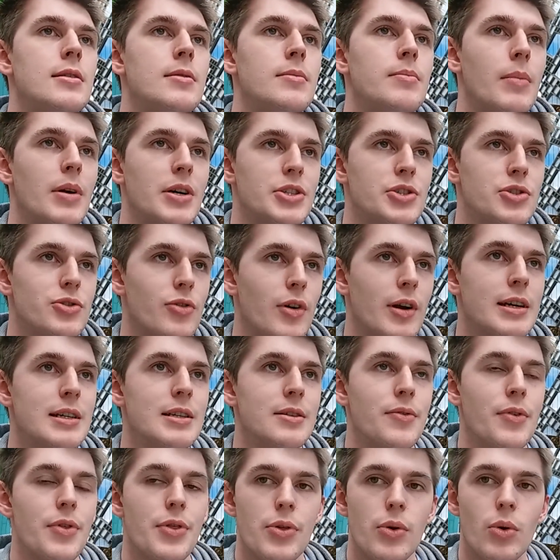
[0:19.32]
my train
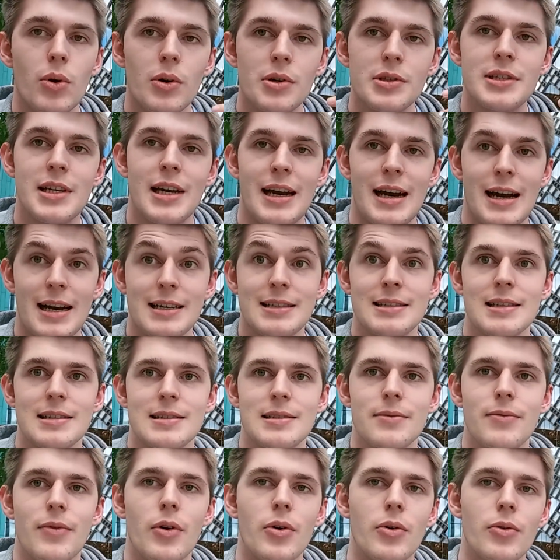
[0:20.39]
of thought as it's
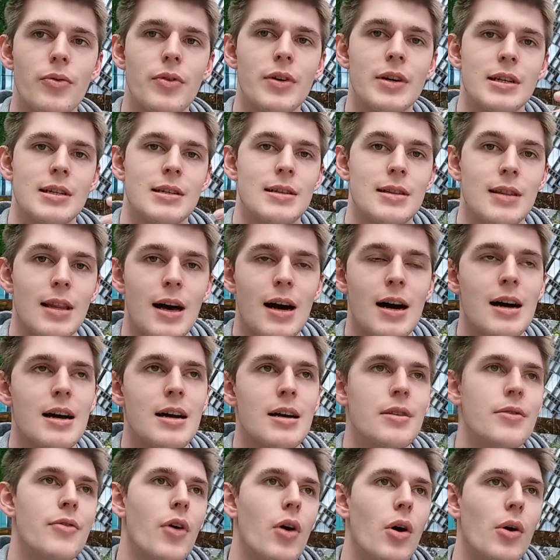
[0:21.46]
evolving
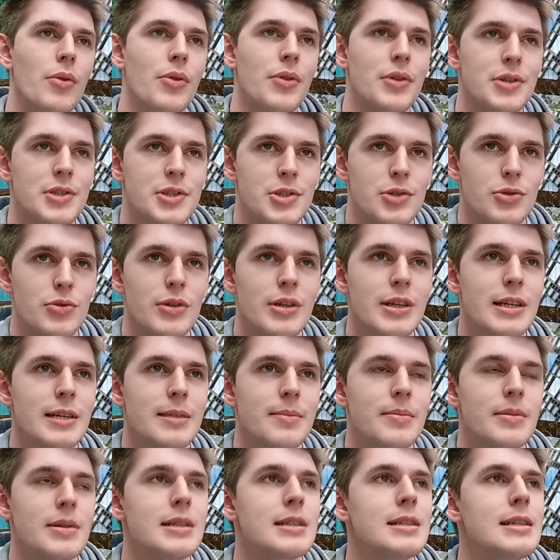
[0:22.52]
live on the
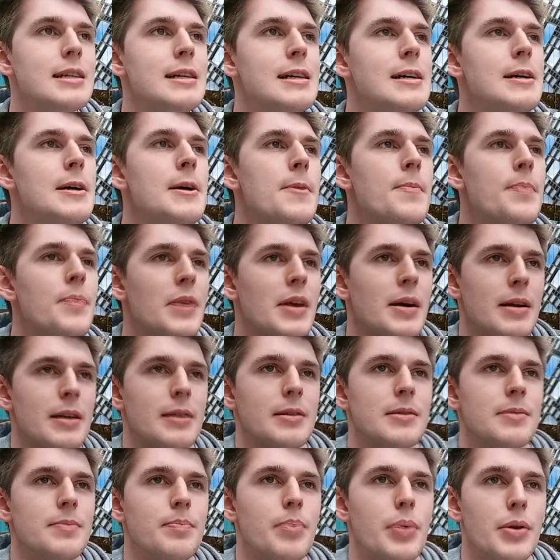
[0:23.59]
stream
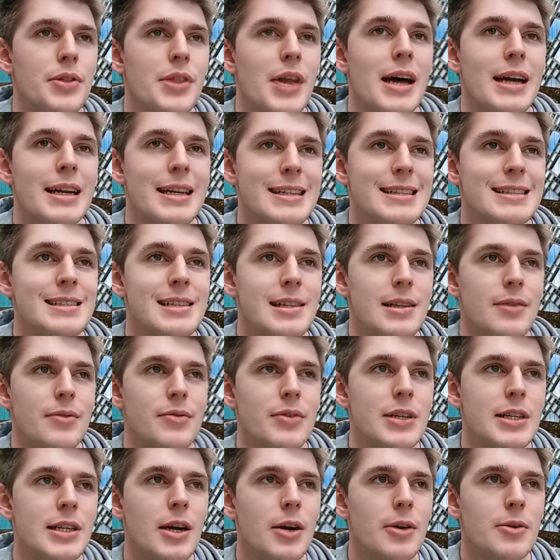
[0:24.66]
and put that into the
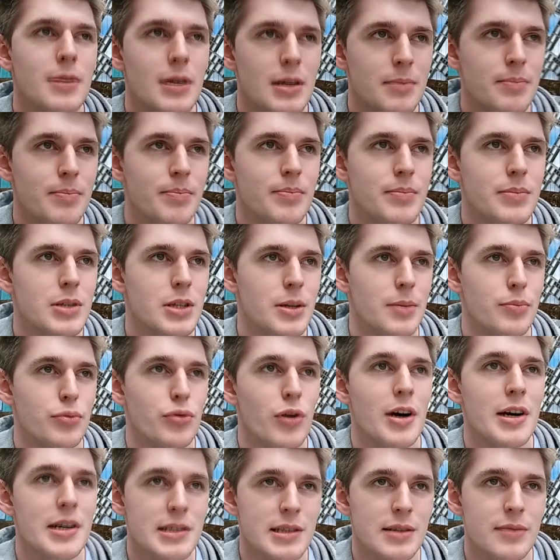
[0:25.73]
video and
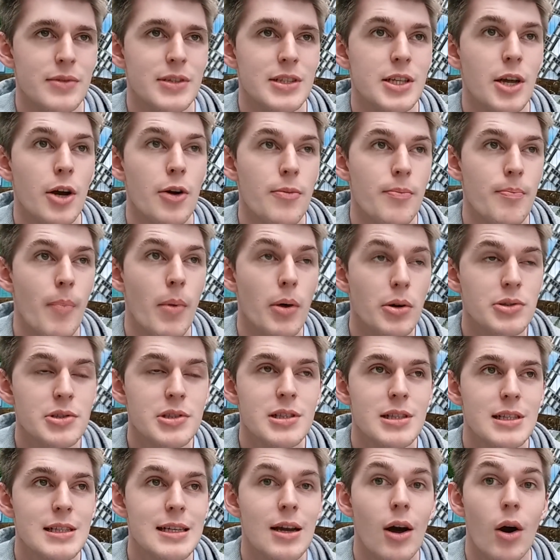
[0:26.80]
comprise the video
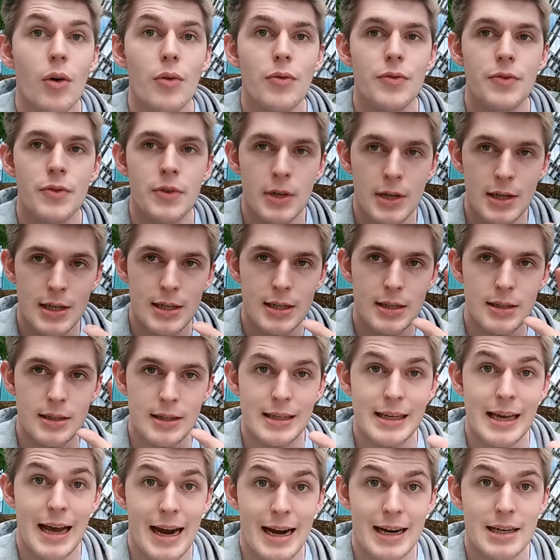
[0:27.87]
mostly of
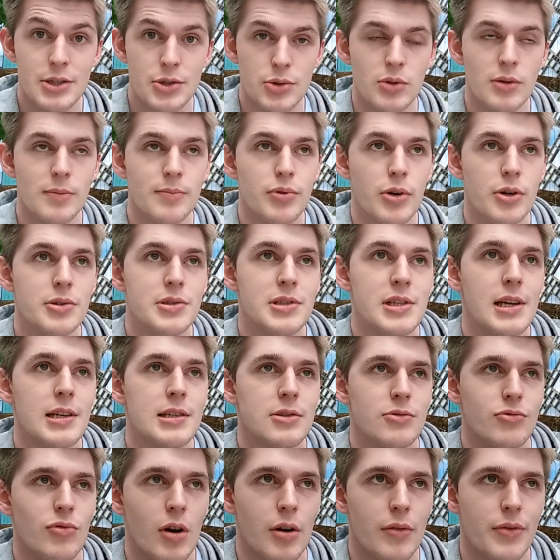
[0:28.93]
the actual
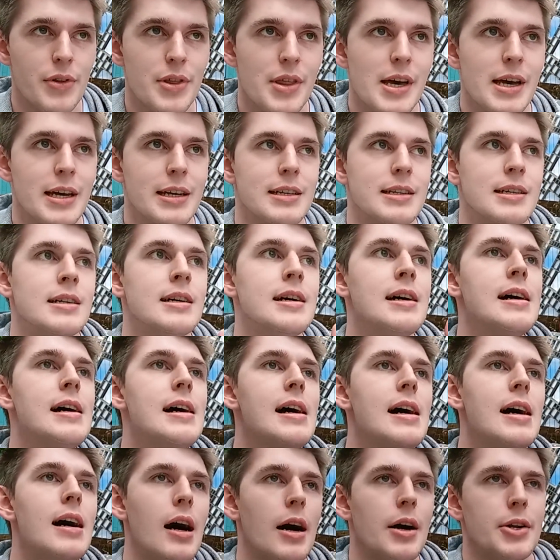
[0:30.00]
process rather than
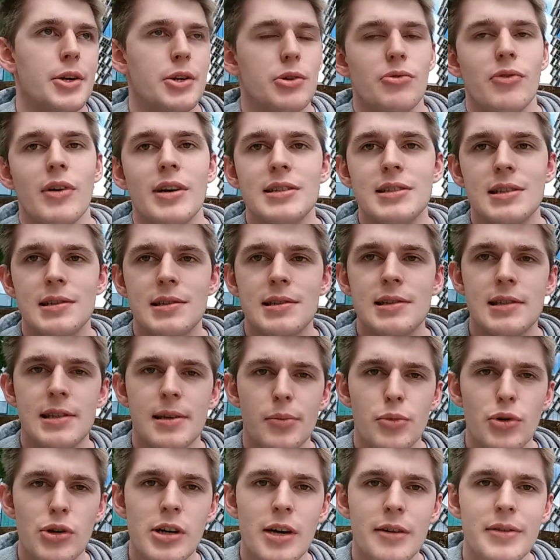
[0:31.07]
a narrated
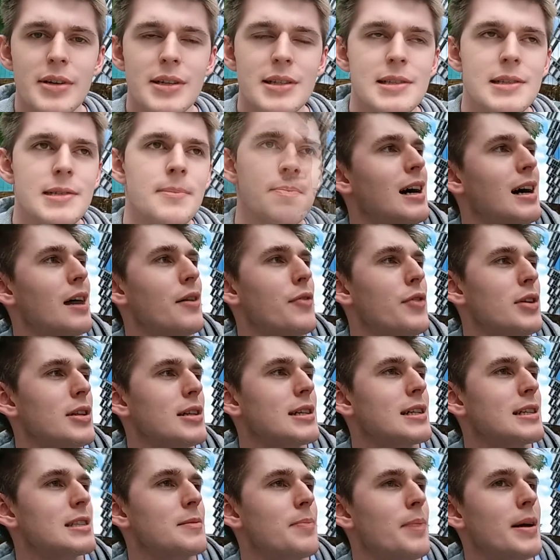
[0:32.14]
summary of it. I feel
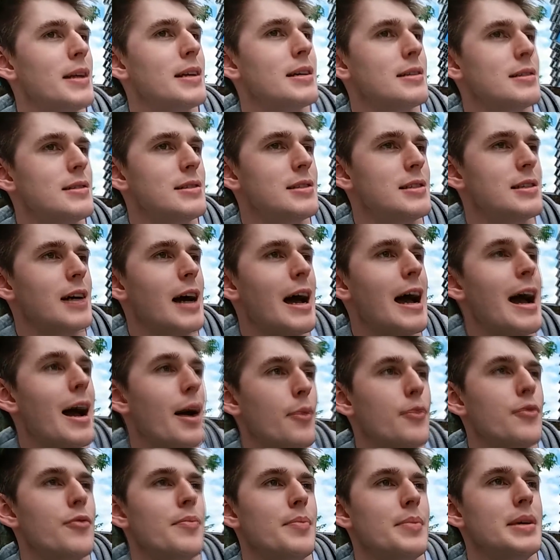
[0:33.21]
like it's better to
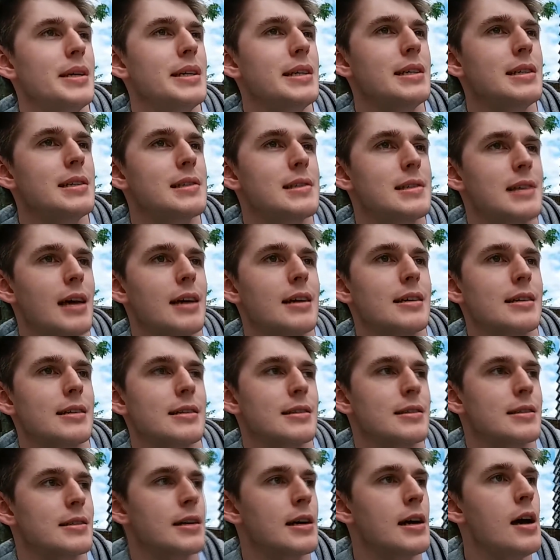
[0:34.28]
have me
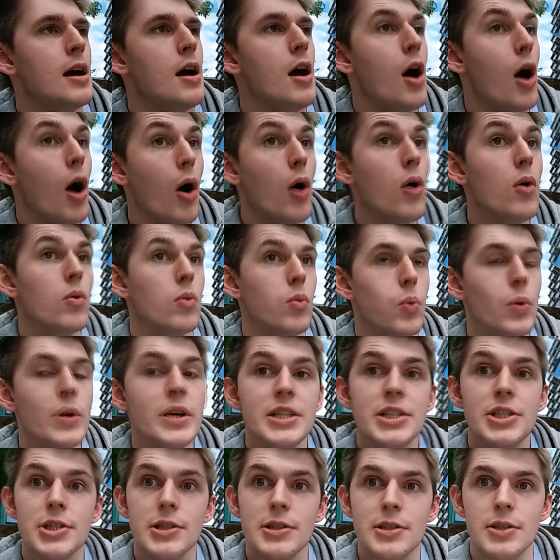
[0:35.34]
saying, oh, we
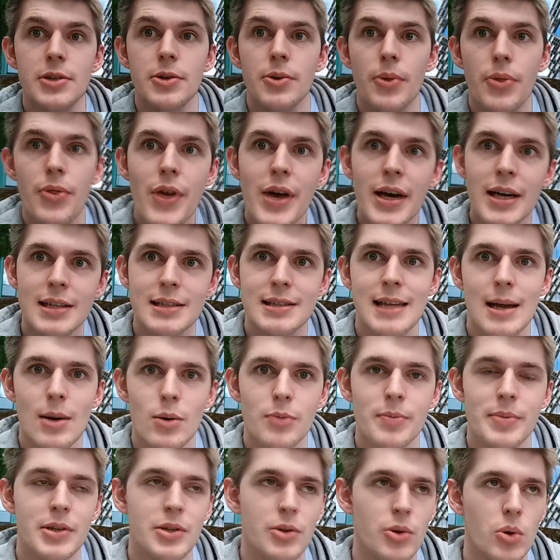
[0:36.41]
should do this, that would
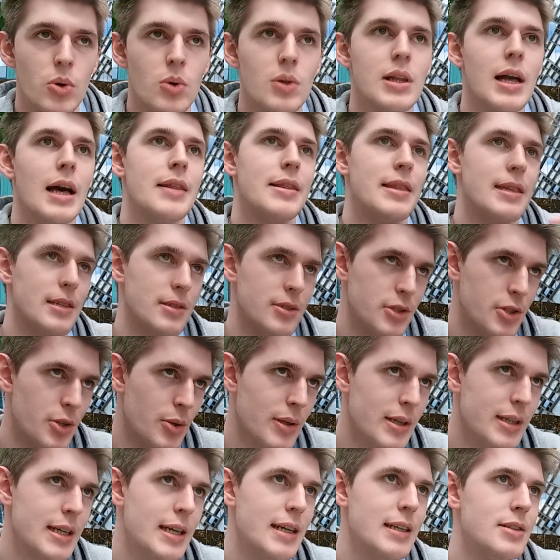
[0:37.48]
be cool, and then
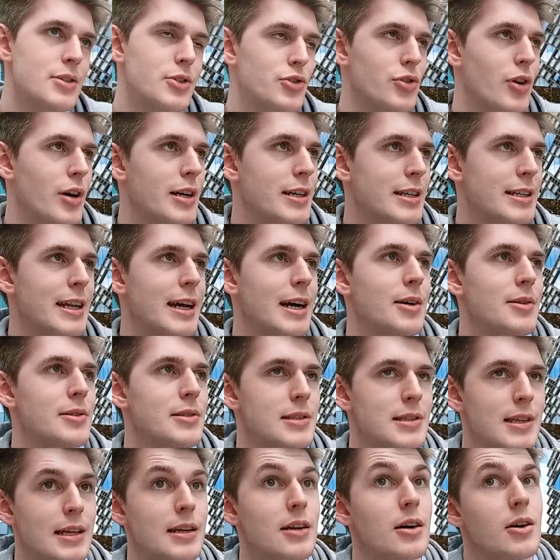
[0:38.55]
doing it, trying it out,
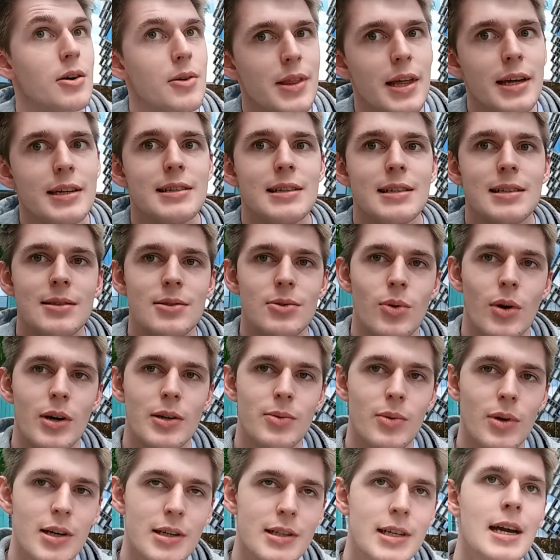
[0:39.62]
and then, oh, that didn't quite
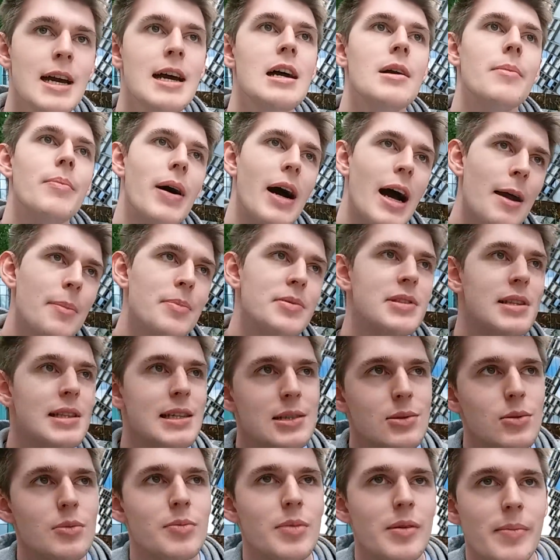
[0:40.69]
work, perhaps
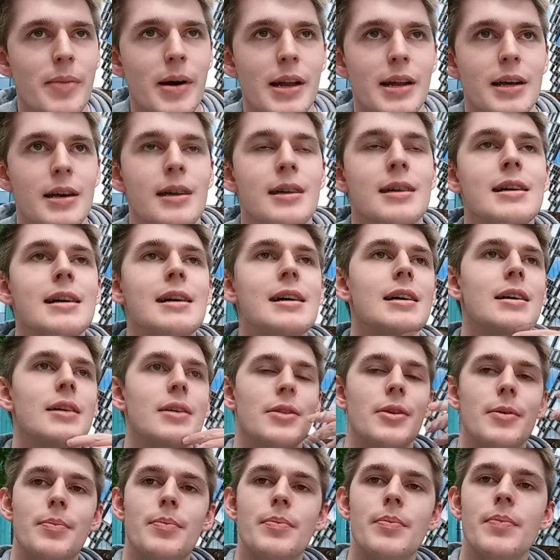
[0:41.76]
this would be better.
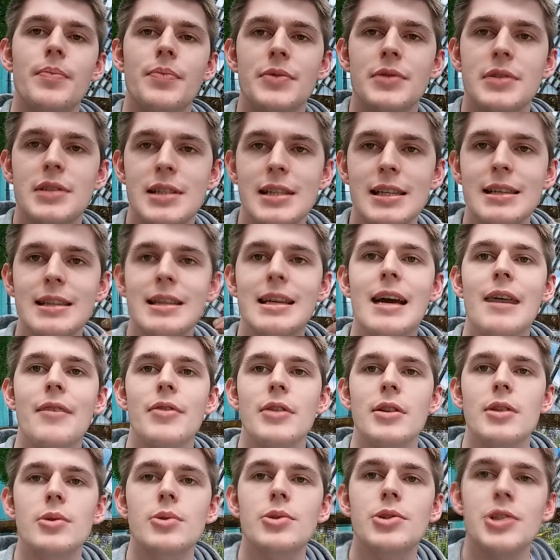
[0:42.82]
Seeing the
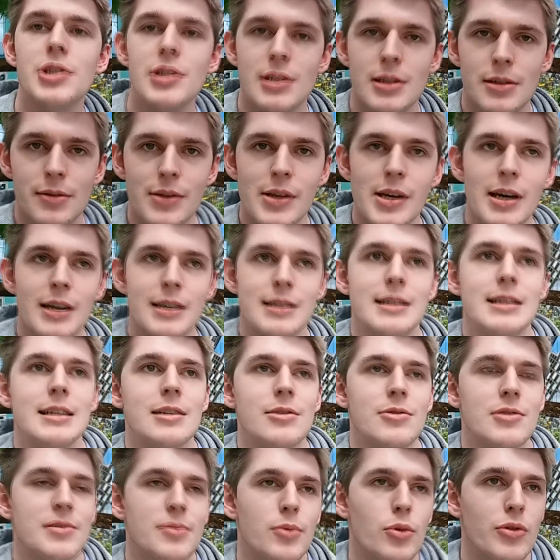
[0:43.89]
evolution of the idea
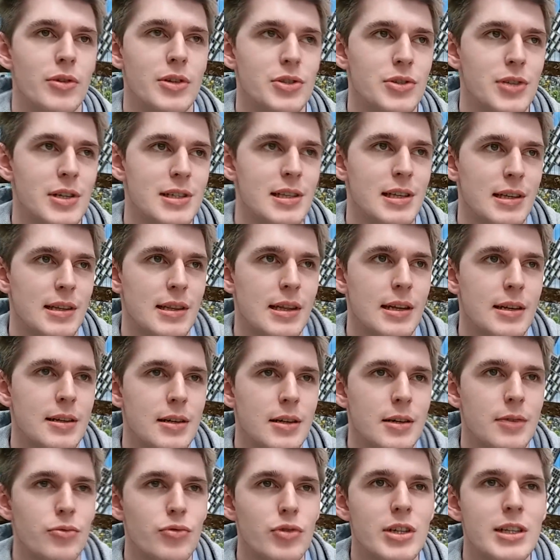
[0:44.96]
is more interesting than
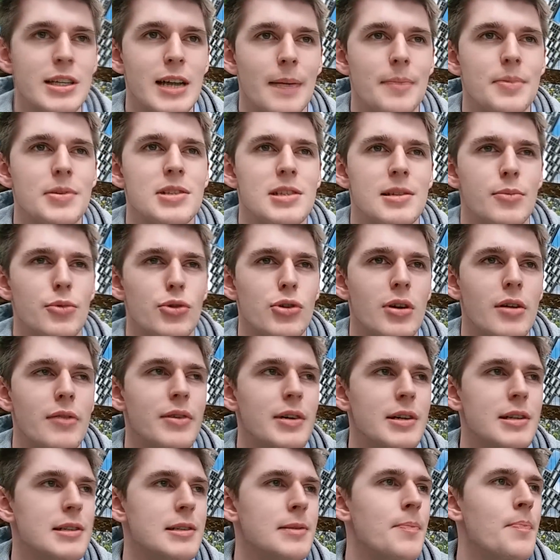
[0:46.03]
a recapped summary of
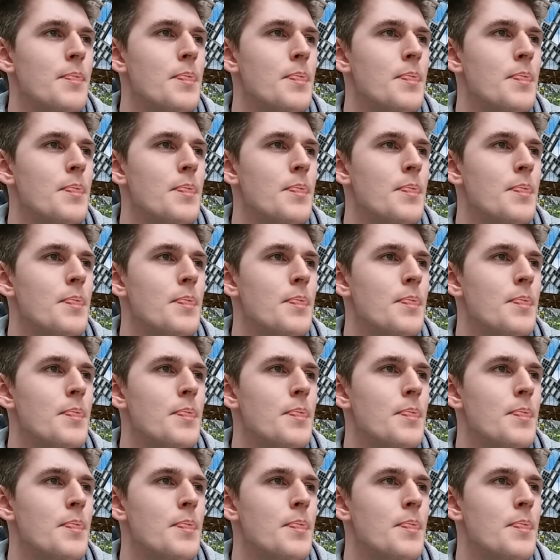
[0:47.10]
it.